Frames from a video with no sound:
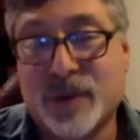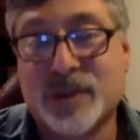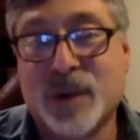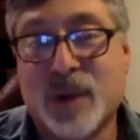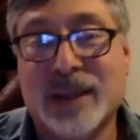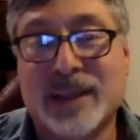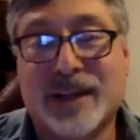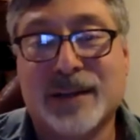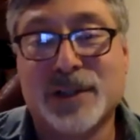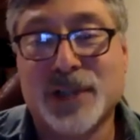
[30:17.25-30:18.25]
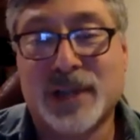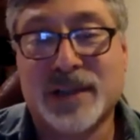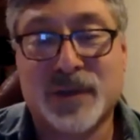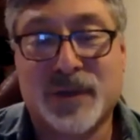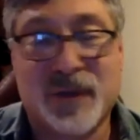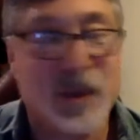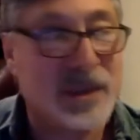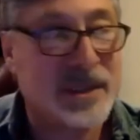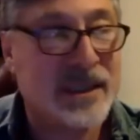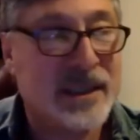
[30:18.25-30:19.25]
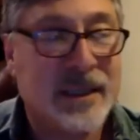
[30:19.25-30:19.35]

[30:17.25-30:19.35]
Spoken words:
So go out there and share this with folks.